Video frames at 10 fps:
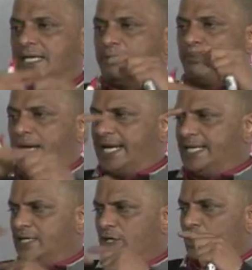
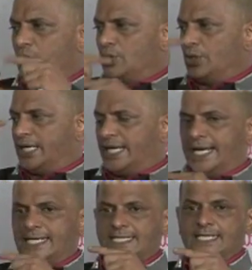Turbine
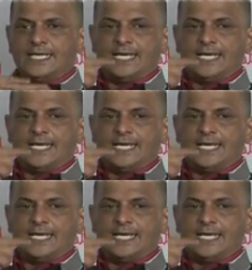rotates,